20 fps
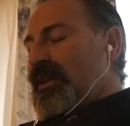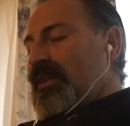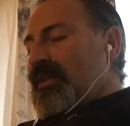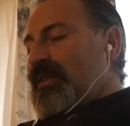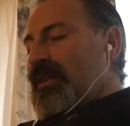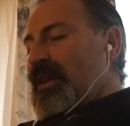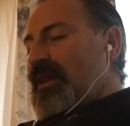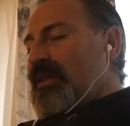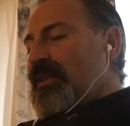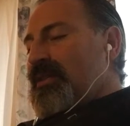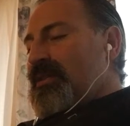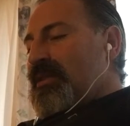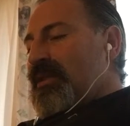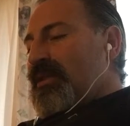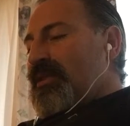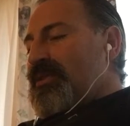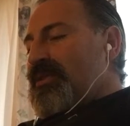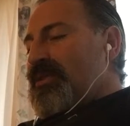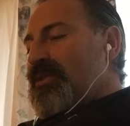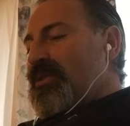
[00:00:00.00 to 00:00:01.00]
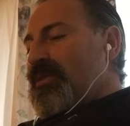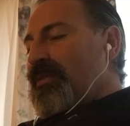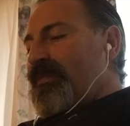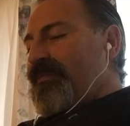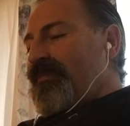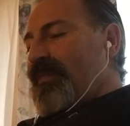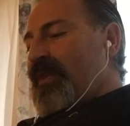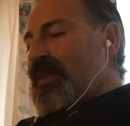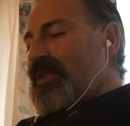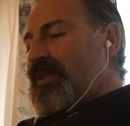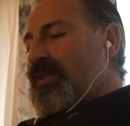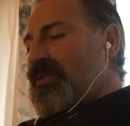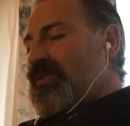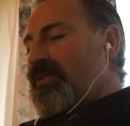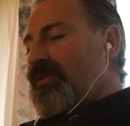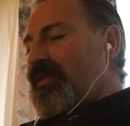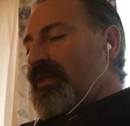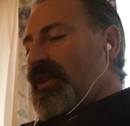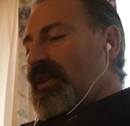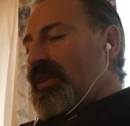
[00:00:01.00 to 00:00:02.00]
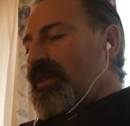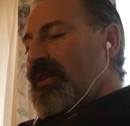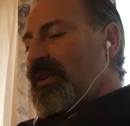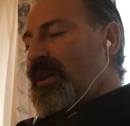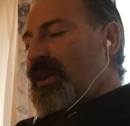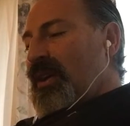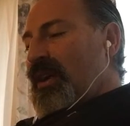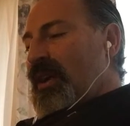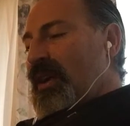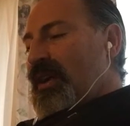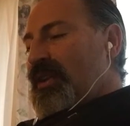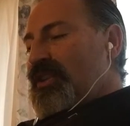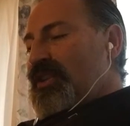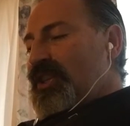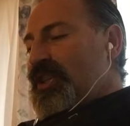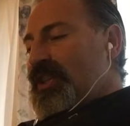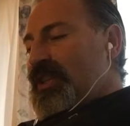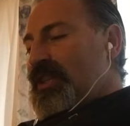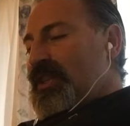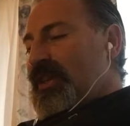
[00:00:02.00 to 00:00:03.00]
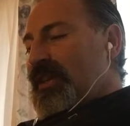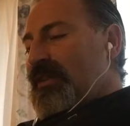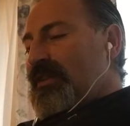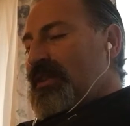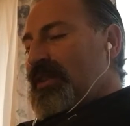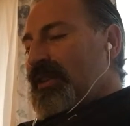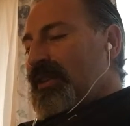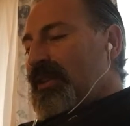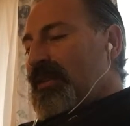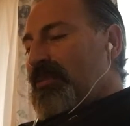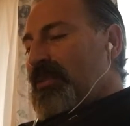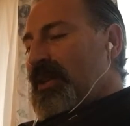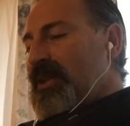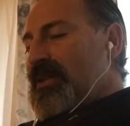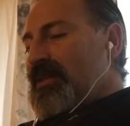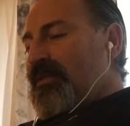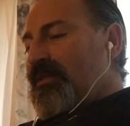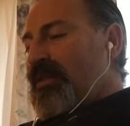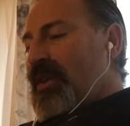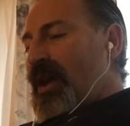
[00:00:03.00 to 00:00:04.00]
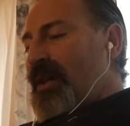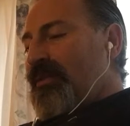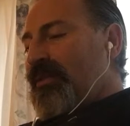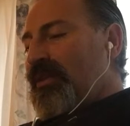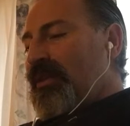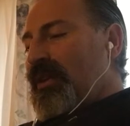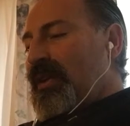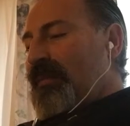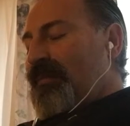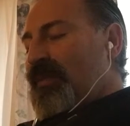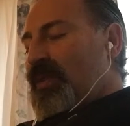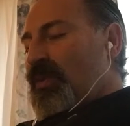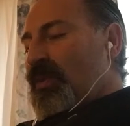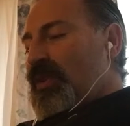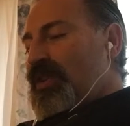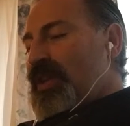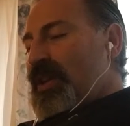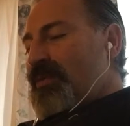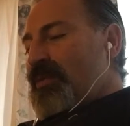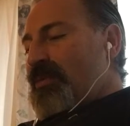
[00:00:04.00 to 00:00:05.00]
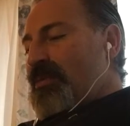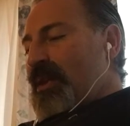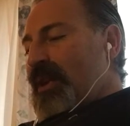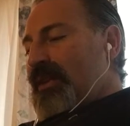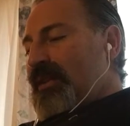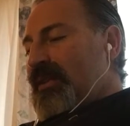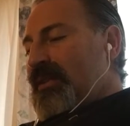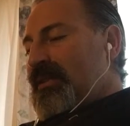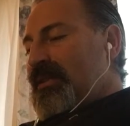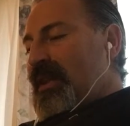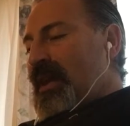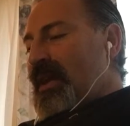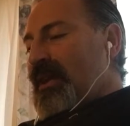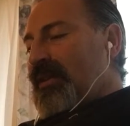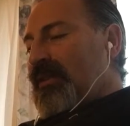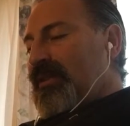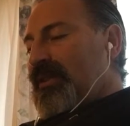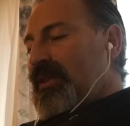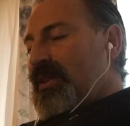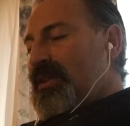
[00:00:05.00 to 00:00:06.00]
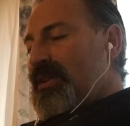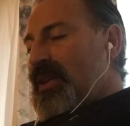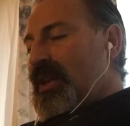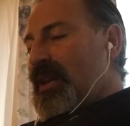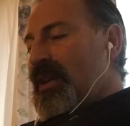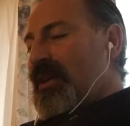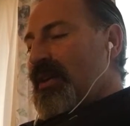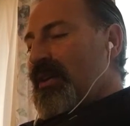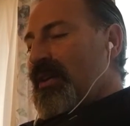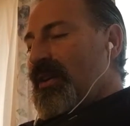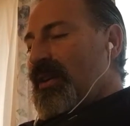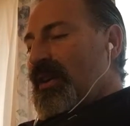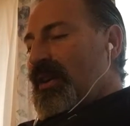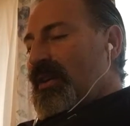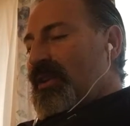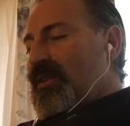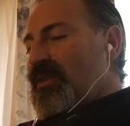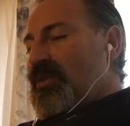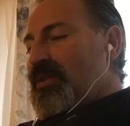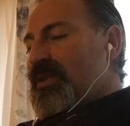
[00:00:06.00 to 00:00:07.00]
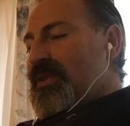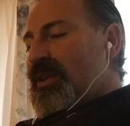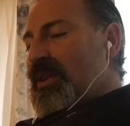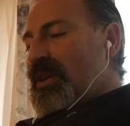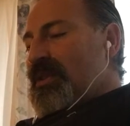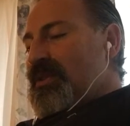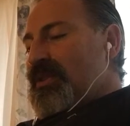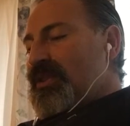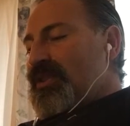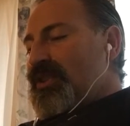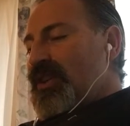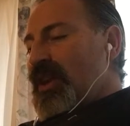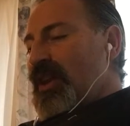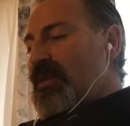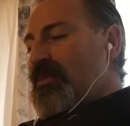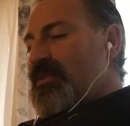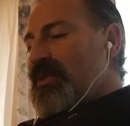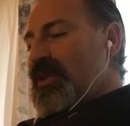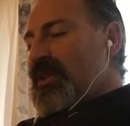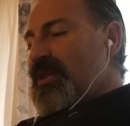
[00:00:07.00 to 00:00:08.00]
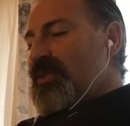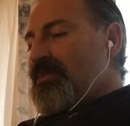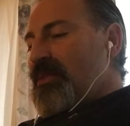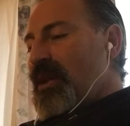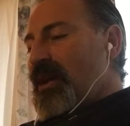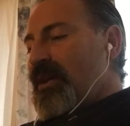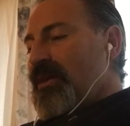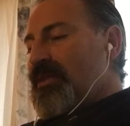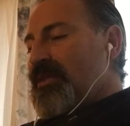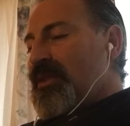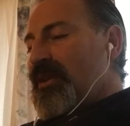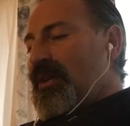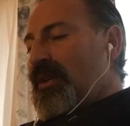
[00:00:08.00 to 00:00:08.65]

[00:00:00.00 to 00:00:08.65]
Take this little stone as a souvenir. And Jesus gives the little piece of gravel, which had remained entangled in his hair, to his cousin James, and smiles.